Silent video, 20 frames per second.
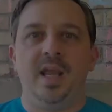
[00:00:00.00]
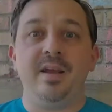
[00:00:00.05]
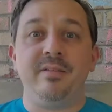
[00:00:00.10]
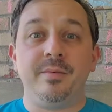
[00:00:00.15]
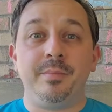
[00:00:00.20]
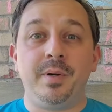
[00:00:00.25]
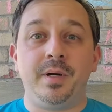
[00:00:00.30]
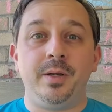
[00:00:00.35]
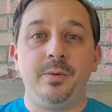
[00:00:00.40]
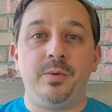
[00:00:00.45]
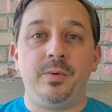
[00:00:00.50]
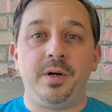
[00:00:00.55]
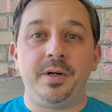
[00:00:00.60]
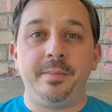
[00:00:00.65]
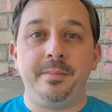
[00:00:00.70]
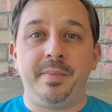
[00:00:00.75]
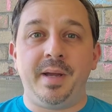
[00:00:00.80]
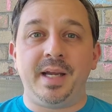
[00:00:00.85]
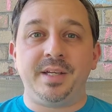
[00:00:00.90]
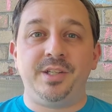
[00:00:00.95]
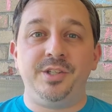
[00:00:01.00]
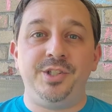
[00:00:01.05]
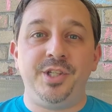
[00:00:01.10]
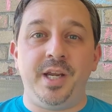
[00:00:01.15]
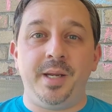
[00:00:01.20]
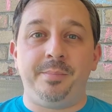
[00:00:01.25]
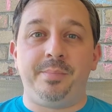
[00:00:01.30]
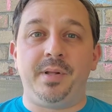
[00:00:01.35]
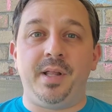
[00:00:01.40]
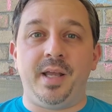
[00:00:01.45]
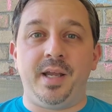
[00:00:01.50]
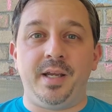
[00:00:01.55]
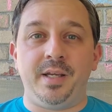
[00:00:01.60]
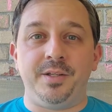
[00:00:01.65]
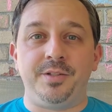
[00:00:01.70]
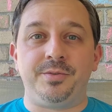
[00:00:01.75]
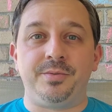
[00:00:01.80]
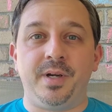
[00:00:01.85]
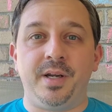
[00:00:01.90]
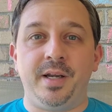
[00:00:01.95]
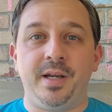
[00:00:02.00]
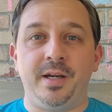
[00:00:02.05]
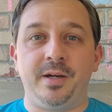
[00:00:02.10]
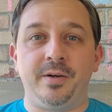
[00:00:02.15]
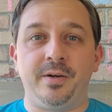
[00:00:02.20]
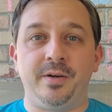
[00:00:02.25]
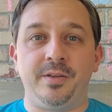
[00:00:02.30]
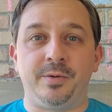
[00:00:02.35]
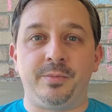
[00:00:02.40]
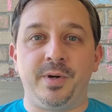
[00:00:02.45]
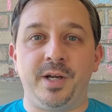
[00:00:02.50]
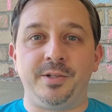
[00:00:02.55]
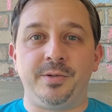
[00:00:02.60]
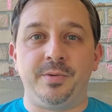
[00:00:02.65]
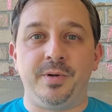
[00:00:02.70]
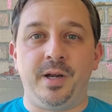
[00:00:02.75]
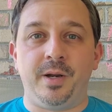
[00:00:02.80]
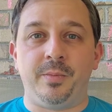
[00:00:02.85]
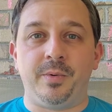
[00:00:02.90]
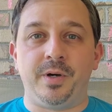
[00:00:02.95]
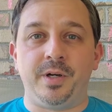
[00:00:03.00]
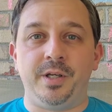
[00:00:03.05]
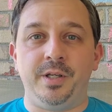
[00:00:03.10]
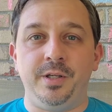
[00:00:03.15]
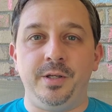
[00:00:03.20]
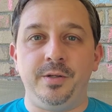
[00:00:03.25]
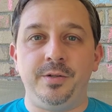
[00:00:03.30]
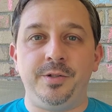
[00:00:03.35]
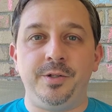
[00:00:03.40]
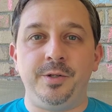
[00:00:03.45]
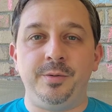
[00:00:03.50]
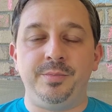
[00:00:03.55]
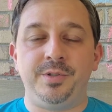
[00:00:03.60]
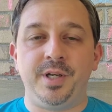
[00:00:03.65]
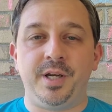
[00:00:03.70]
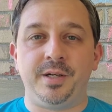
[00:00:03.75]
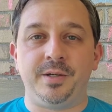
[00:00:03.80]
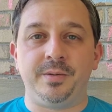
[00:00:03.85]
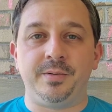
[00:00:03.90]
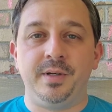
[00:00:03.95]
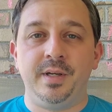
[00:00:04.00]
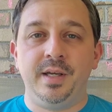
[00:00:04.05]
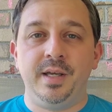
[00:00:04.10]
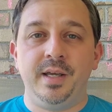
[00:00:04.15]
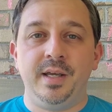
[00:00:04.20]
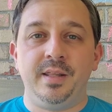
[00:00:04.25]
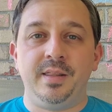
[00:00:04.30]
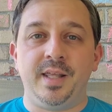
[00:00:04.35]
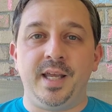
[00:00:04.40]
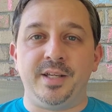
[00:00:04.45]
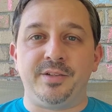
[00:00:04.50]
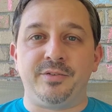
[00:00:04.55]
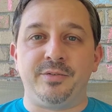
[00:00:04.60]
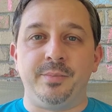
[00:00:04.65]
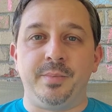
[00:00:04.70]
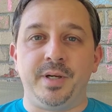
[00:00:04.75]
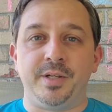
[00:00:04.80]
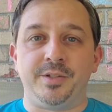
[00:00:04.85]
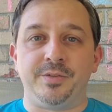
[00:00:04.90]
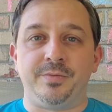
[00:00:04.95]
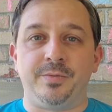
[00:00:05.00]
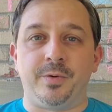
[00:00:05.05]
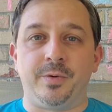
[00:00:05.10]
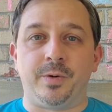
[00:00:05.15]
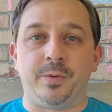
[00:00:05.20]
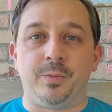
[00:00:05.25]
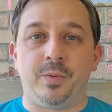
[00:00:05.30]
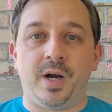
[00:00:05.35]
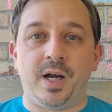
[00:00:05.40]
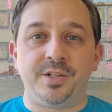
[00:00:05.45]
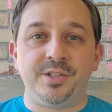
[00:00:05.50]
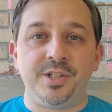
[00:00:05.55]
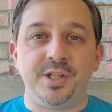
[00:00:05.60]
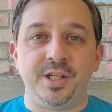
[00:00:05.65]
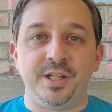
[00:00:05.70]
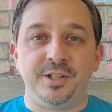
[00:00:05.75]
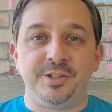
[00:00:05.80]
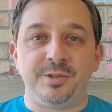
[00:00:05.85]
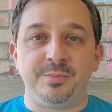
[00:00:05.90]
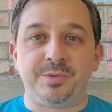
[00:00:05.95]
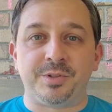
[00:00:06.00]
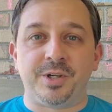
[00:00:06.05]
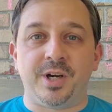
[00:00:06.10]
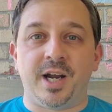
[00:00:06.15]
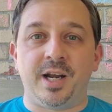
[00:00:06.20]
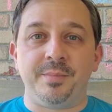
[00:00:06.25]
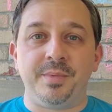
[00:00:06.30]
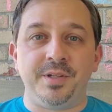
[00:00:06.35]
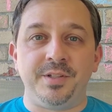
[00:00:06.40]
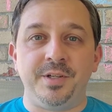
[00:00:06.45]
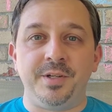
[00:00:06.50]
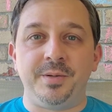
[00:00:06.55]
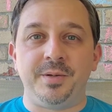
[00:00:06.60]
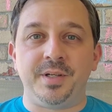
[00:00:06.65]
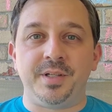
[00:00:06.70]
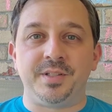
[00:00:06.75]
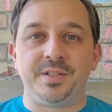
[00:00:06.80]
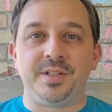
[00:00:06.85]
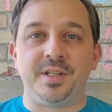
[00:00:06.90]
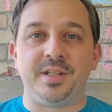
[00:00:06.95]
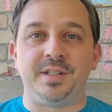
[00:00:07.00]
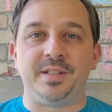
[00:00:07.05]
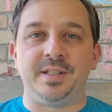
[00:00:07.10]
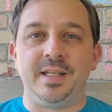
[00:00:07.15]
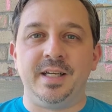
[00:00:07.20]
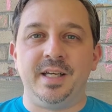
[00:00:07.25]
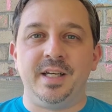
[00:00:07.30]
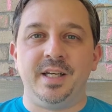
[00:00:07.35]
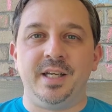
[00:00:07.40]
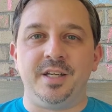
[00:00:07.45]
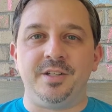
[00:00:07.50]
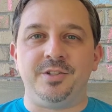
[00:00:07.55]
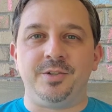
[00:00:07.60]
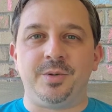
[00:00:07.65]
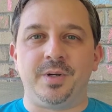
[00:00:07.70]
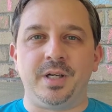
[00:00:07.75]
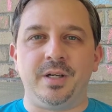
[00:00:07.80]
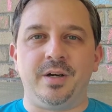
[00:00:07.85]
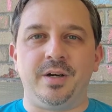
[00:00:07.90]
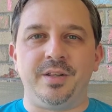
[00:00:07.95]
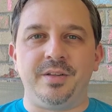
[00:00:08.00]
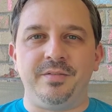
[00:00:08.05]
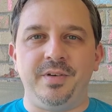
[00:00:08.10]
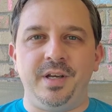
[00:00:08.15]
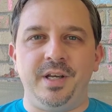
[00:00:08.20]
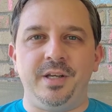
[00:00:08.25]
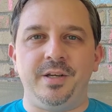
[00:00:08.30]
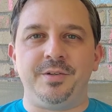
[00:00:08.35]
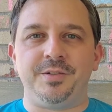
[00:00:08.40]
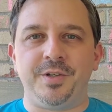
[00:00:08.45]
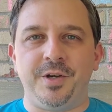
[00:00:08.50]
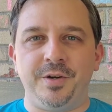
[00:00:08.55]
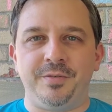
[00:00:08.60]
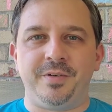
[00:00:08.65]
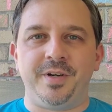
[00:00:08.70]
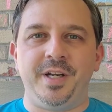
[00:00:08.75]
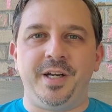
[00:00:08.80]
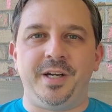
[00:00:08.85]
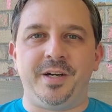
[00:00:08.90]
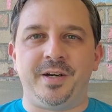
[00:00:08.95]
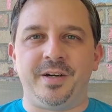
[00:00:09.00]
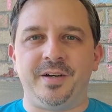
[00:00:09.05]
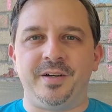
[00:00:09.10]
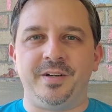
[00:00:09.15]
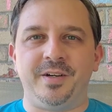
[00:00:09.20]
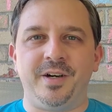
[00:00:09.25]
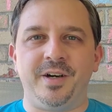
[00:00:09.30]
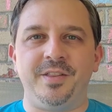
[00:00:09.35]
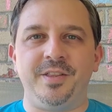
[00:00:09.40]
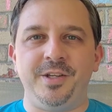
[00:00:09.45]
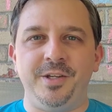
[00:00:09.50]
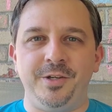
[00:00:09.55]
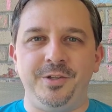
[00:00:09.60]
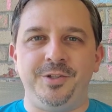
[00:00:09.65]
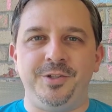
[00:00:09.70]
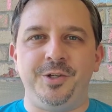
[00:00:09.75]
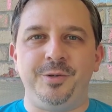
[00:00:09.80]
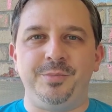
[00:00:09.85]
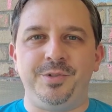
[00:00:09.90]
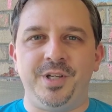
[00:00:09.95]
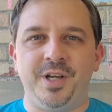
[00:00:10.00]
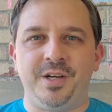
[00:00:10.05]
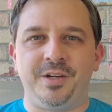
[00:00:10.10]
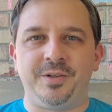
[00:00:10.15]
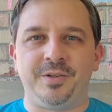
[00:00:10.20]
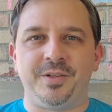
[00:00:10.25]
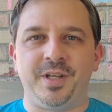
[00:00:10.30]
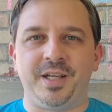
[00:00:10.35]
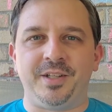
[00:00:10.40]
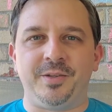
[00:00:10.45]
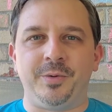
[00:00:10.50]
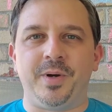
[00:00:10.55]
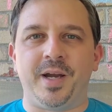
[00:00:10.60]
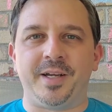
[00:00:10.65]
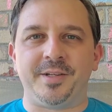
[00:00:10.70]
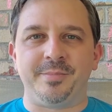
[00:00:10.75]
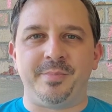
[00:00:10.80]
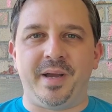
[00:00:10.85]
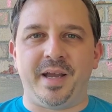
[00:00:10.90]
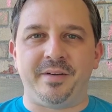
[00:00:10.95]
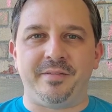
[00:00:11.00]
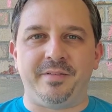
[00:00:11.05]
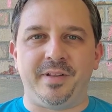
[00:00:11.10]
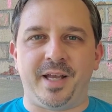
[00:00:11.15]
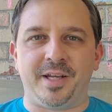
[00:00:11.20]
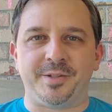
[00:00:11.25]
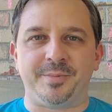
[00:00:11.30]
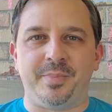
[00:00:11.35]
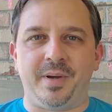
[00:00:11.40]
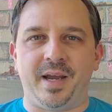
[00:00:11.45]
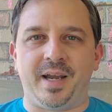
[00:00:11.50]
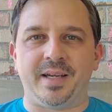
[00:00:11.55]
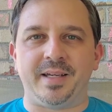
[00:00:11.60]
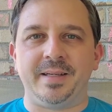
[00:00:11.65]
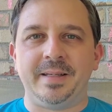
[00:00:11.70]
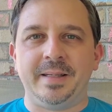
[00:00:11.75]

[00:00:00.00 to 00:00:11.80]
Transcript: everybody, welcome back to Jay Plays right here on the Retro Network YouTube channel. Thanks very much for watching, subscribing to us, and enjoying all the videos over here on the YouTube channel like the Wax Pack Flashback.